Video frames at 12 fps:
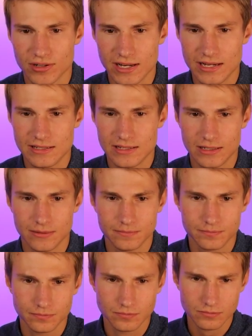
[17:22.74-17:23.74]
18.
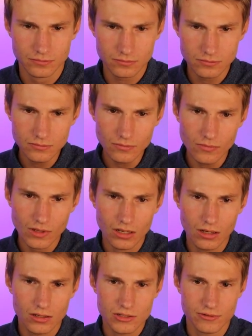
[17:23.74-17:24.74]

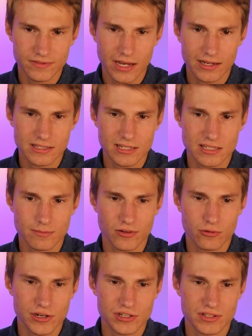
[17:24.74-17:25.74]
So we've got a system of
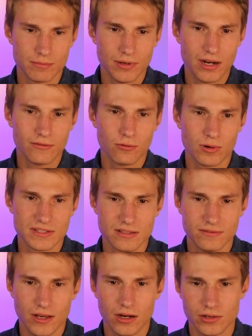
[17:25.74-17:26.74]
equations above. What's the
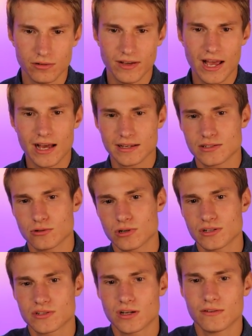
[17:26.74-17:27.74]
value of X? In order
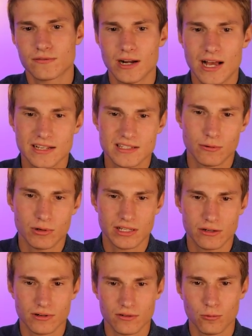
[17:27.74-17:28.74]
to solve for X, I want to get
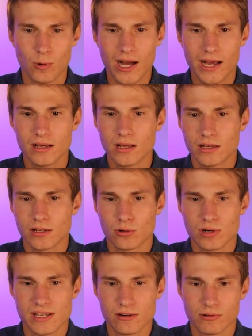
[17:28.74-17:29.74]
rid of Y. In order
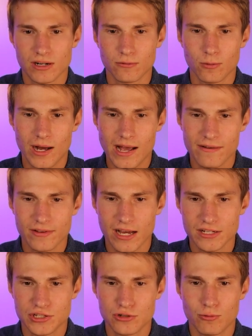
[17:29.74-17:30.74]
to get rid of Y, I've got
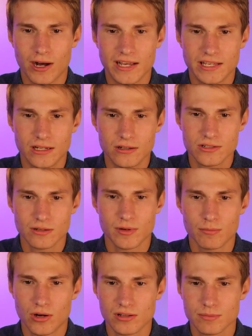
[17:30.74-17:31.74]
2Y here. So I'm going to
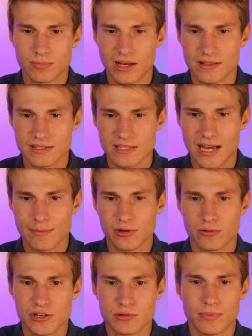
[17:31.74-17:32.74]
multiply this top
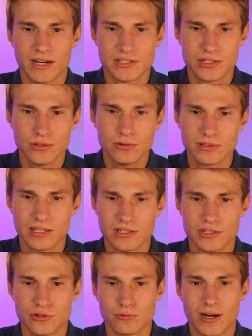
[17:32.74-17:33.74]
equation by 2, get
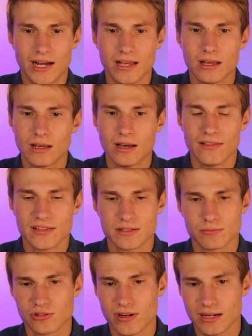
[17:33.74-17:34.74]
2Y, and then
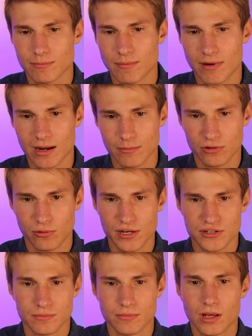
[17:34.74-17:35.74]
subtract my bottom
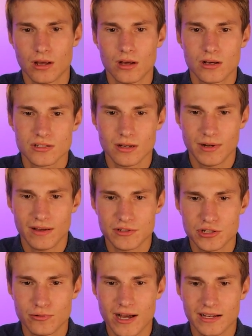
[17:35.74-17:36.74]
equation. So I'm going to have
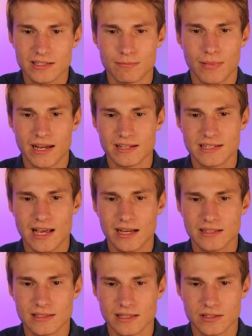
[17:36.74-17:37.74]
2X minus
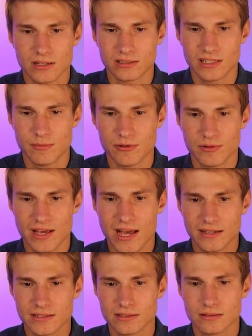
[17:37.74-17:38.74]
X. That's going to leave me with
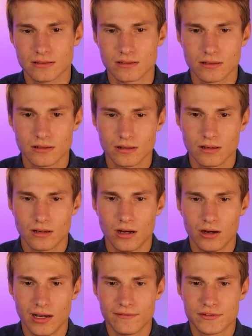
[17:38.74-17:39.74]
X. I'll
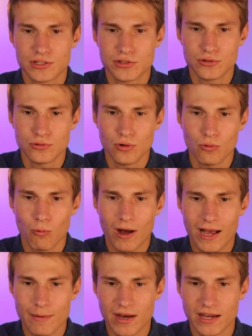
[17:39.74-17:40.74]
have
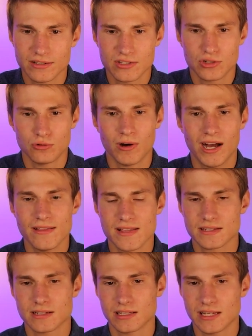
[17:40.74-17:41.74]
2Y minus 2Y. That's
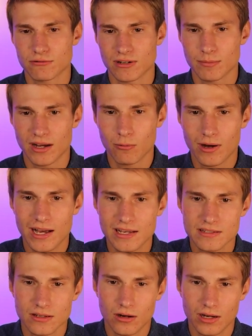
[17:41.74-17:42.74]
going to get rid of my Y's.
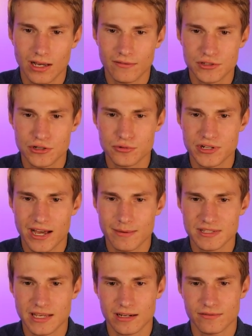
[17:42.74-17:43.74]
I'll have 2 times
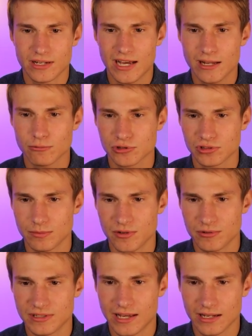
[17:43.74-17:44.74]
negative 9, which will leave me with
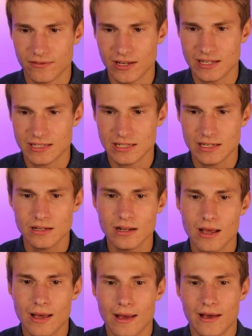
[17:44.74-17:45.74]
negative 18.
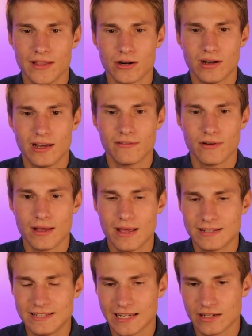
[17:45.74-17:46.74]
And then I'll have
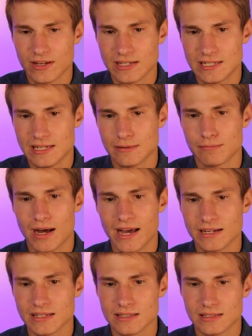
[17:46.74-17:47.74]
negative 18
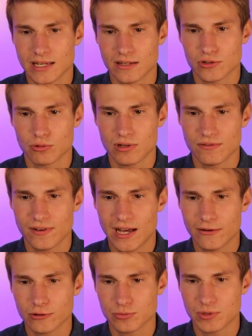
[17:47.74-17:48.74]
minus negative 25,
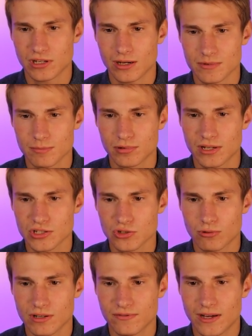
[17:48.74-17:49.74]
which becomes plus
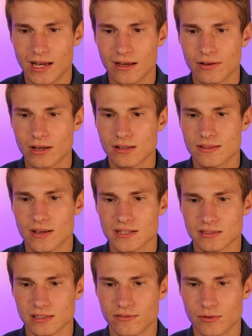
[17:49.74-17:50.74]
25, thus
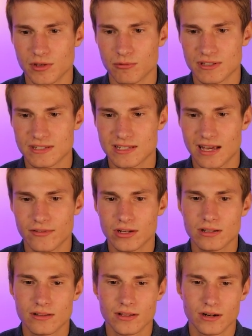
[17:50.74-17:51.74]
leaving me with
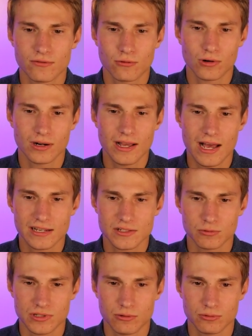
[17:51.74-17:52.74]
7. Therefore, X
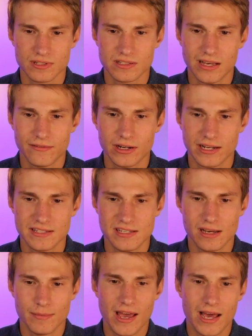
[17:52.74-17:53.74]
will equal 7. I see
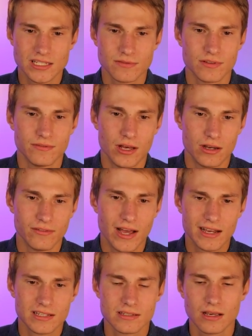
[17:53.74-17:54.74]
I'm asked for the value of
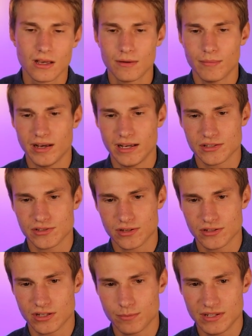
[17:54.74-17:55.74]
X. My answer there is
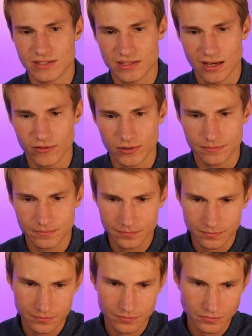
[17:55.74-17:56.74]
going to be 7.
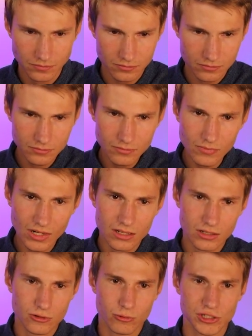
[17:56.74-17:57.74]

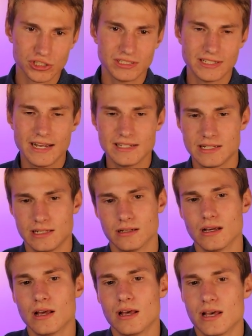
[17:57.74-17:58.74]
Question 19.
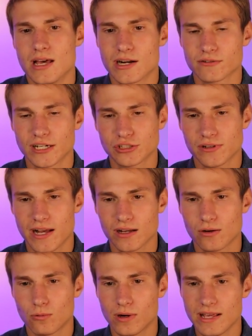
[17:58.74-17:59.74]
In a right triangle,
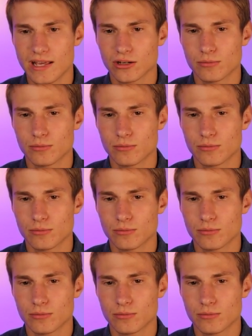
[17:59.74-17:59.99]
one angle